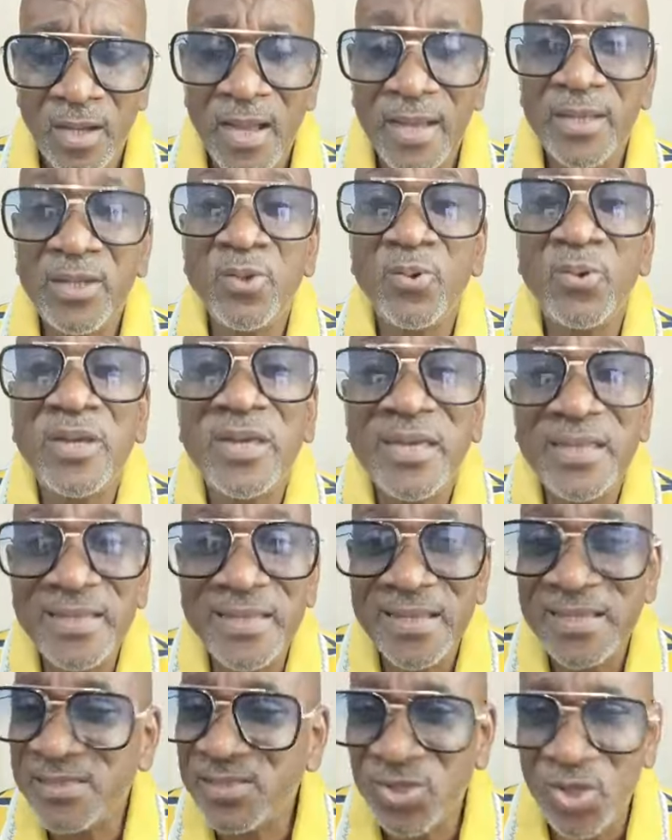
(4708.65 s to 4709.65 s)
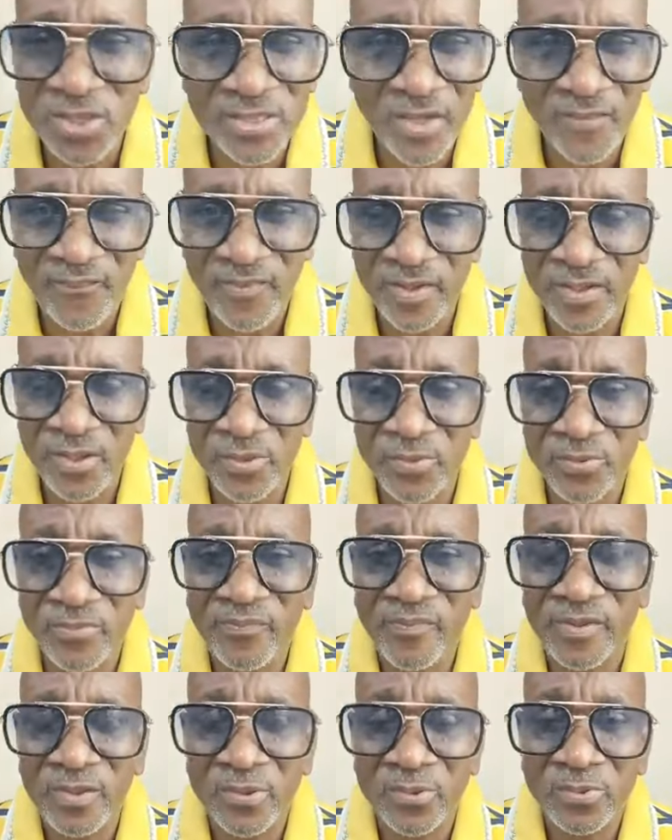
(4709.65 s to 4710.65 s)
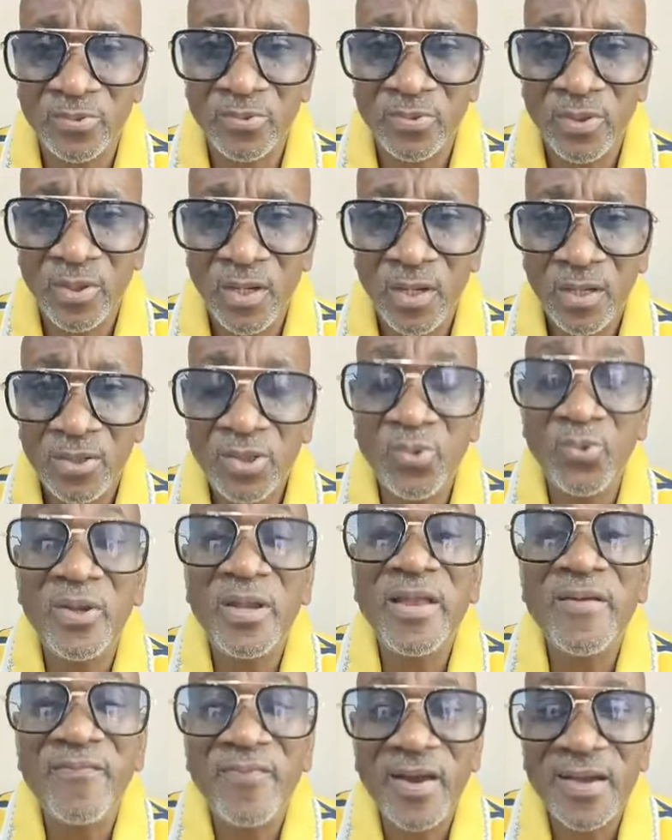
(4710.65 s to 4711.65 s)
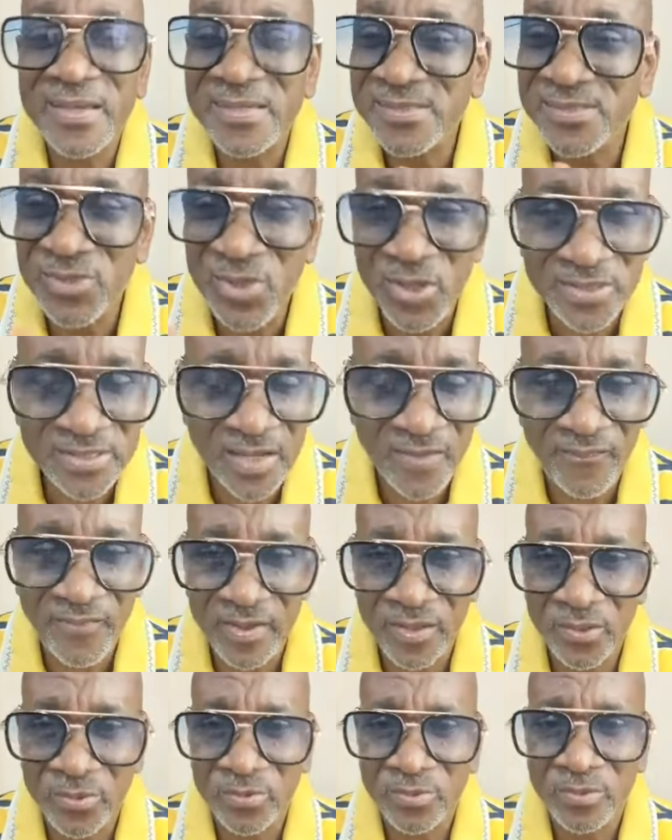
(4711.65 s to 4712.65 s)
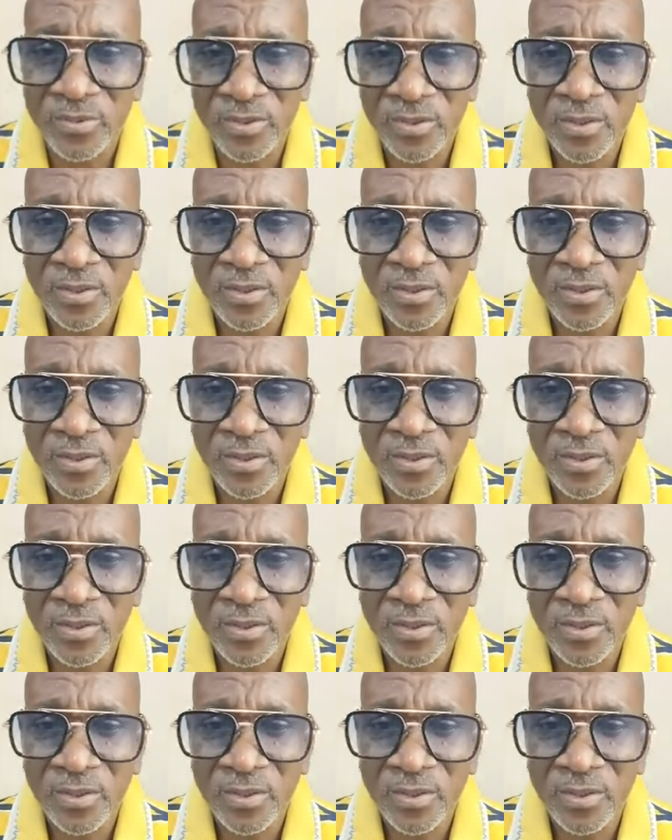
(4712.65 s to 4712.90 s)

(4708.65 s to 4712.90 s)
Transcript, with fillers: A new kidney is nothing for you. For you. New liver is nothing for you.